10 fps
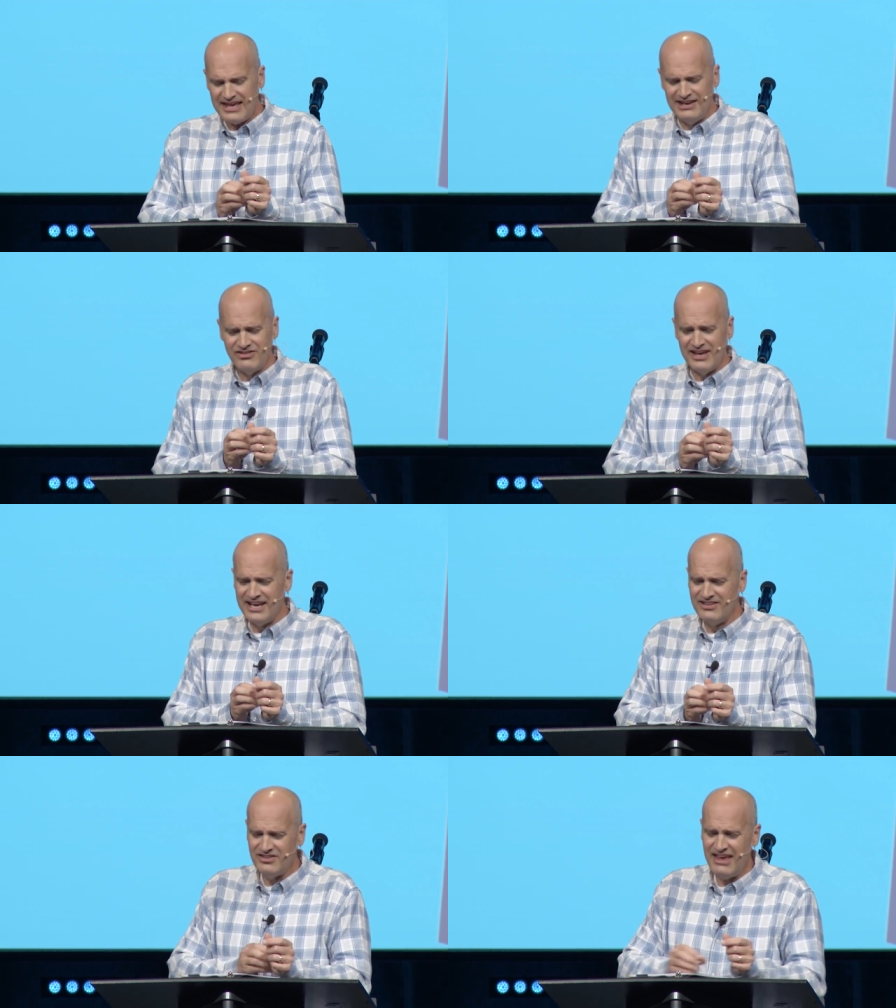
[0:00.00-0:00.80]
He's
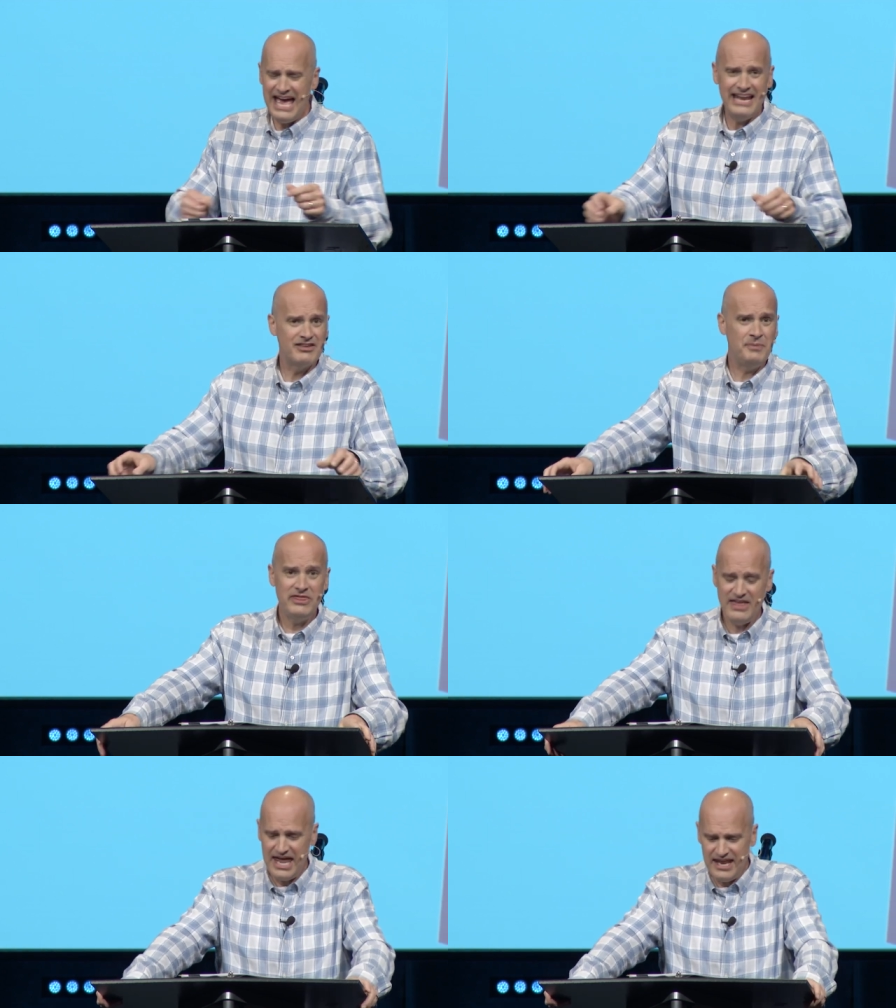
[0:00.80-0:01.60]
saying it's sad, it's
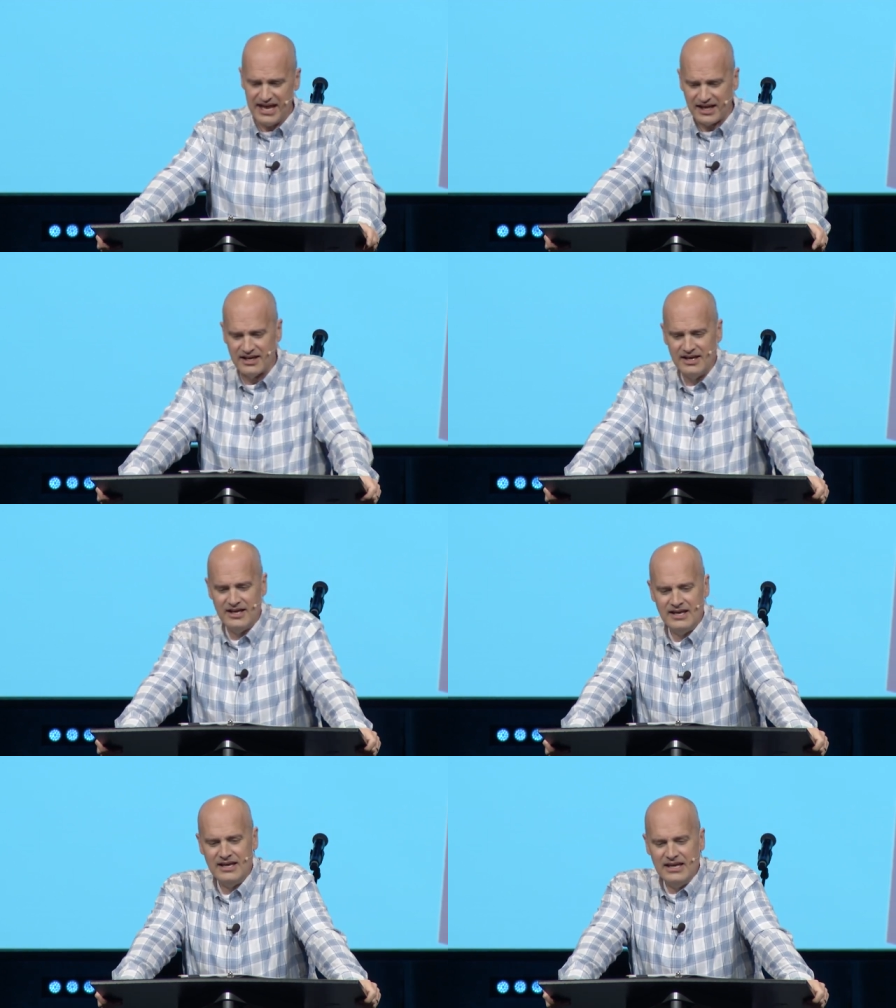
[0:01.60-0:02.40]
pathetic
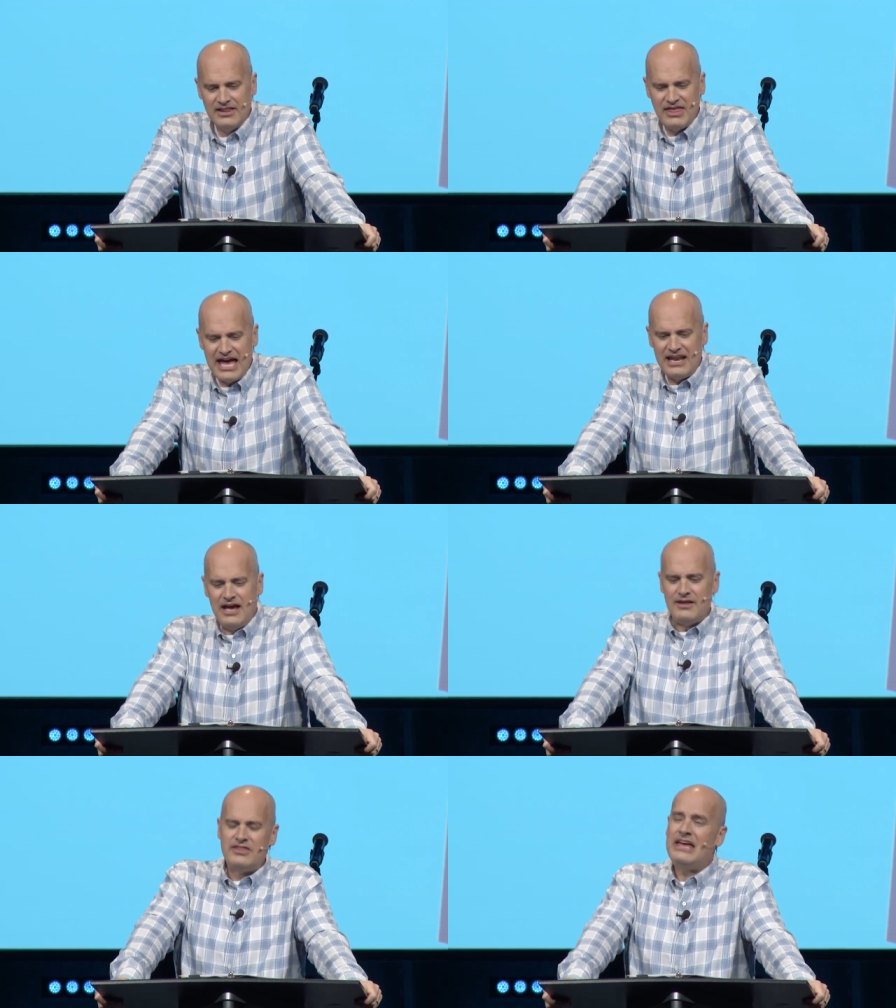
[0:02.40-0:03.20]
that
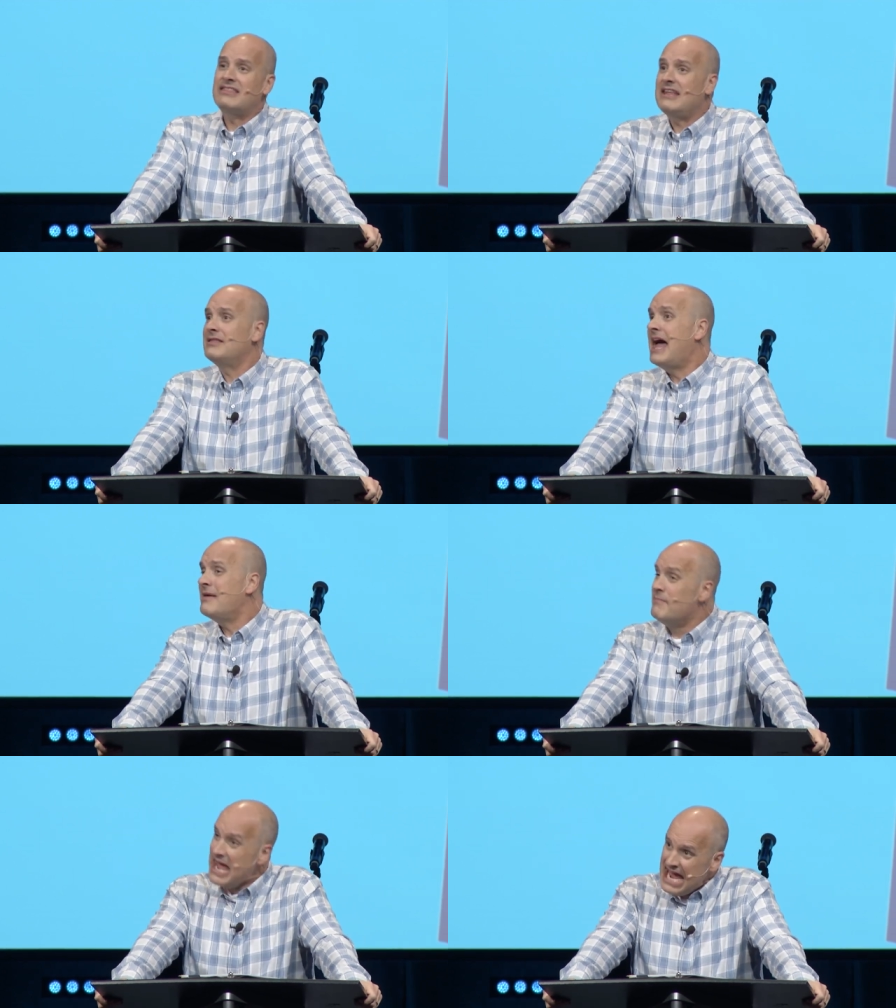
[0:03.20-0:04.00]
that, that,
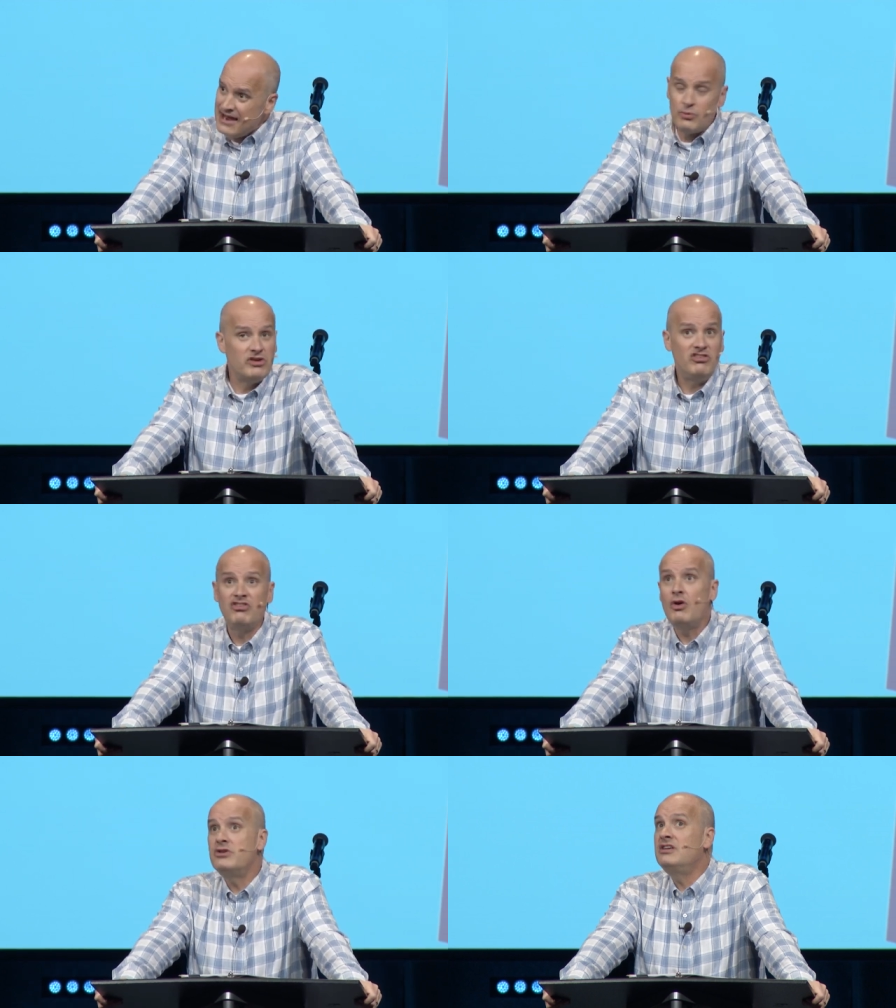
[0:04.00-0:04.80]
that man was
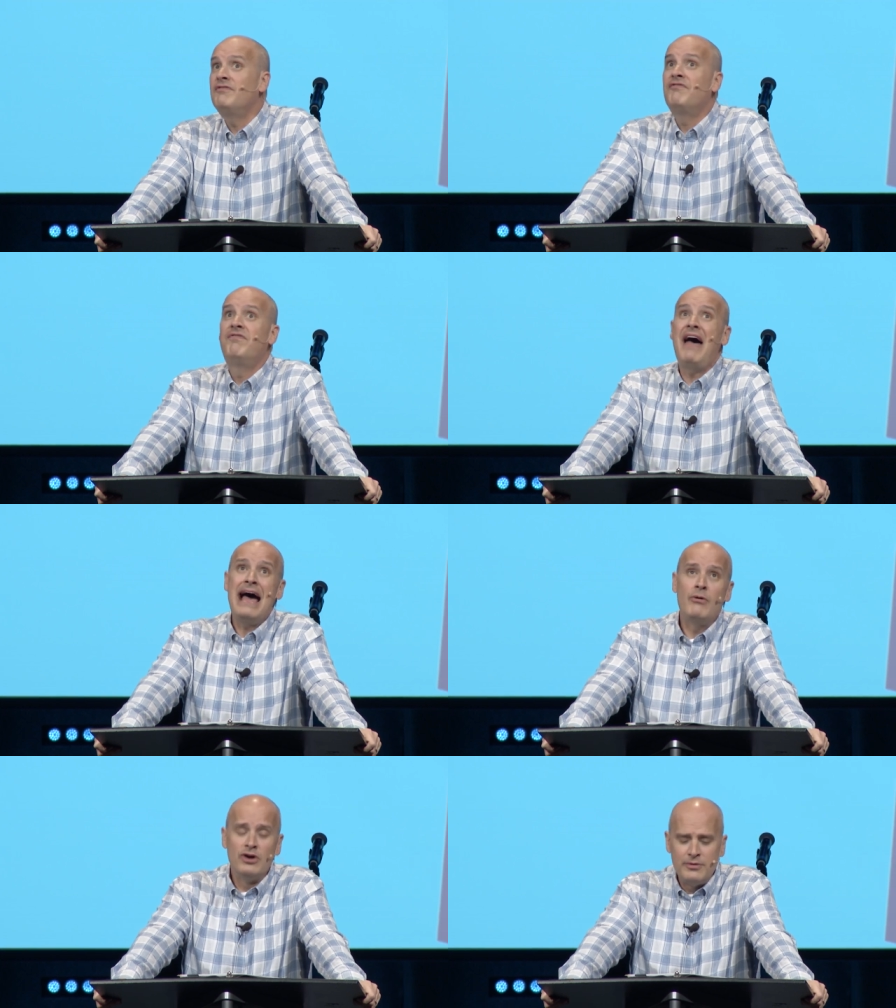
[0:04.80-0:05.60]
so
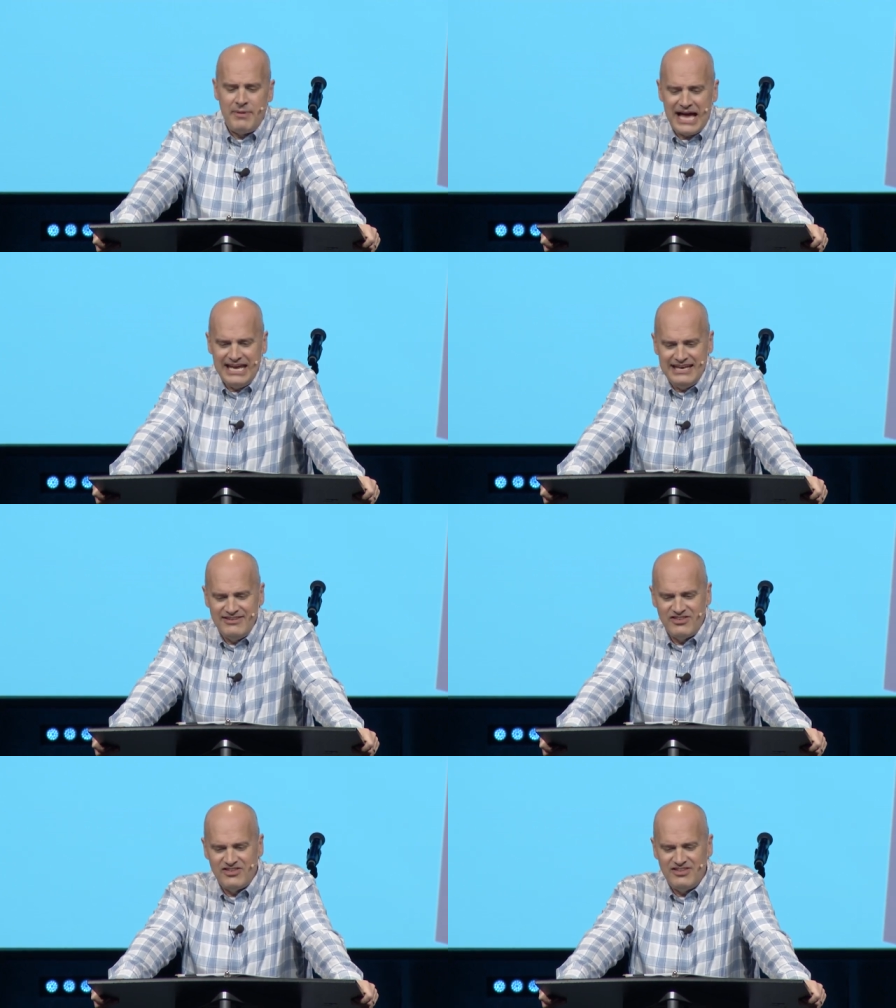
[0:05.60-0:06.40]
devoured by
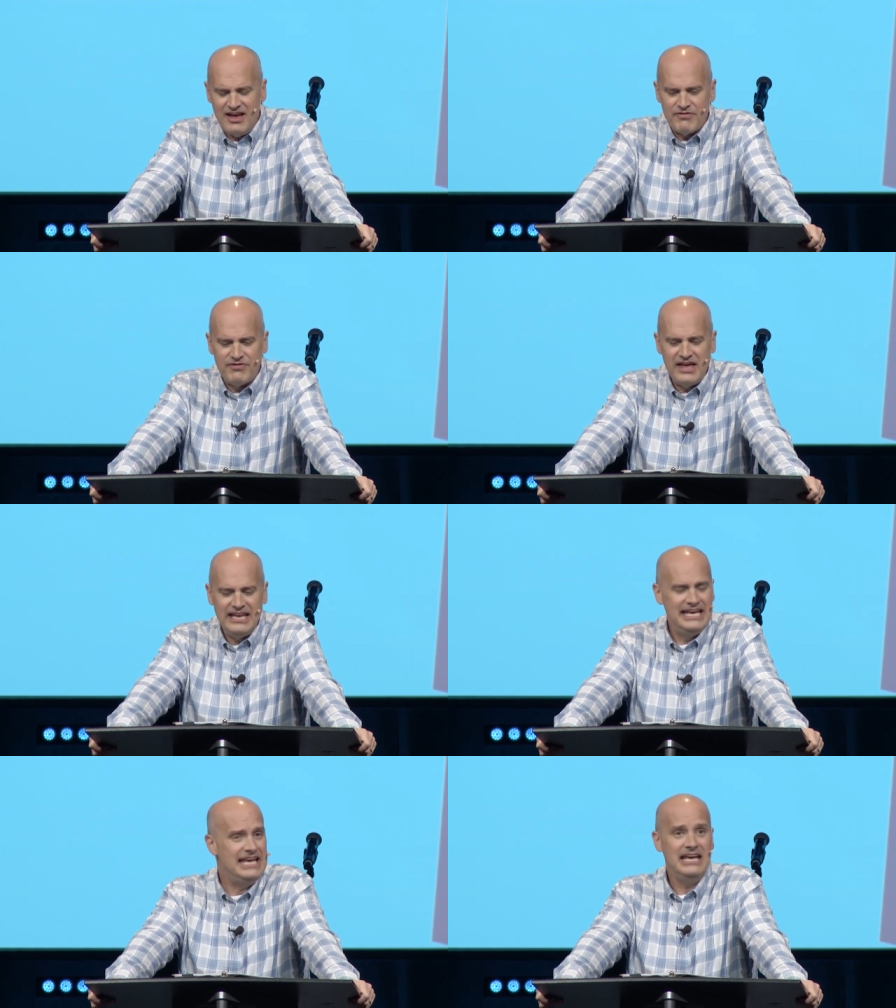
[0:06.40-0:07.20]
his stuff that
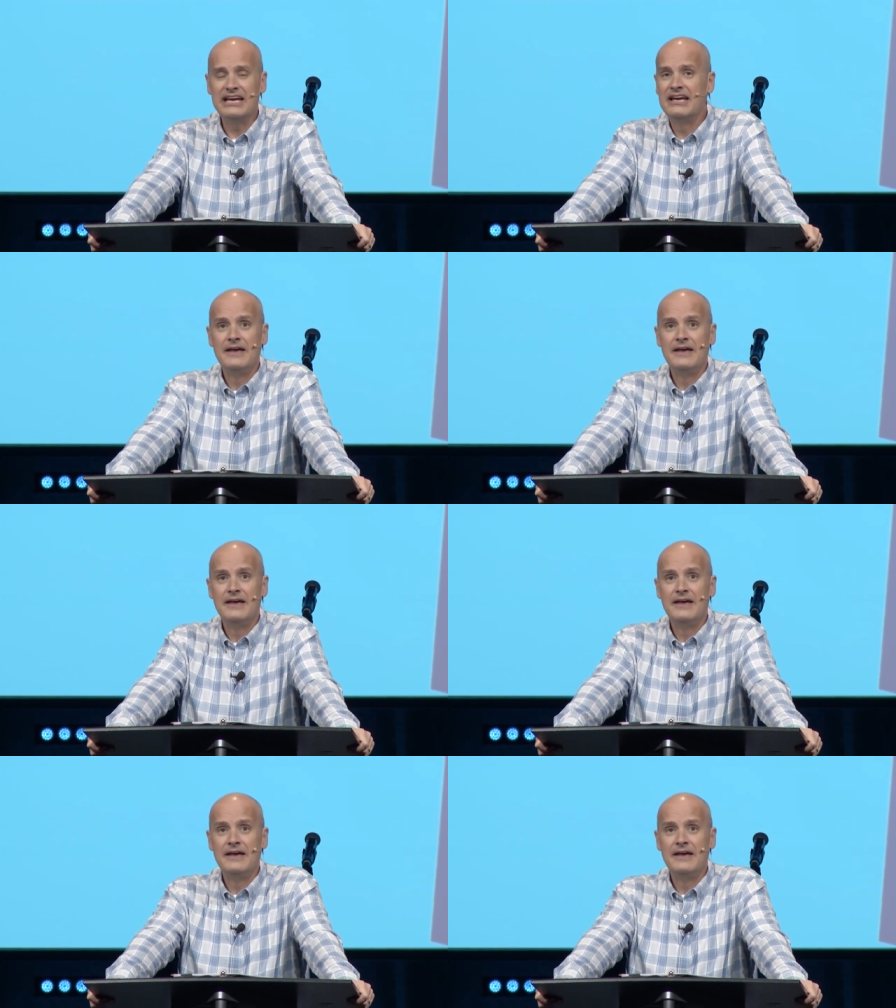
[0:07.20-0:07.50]
he,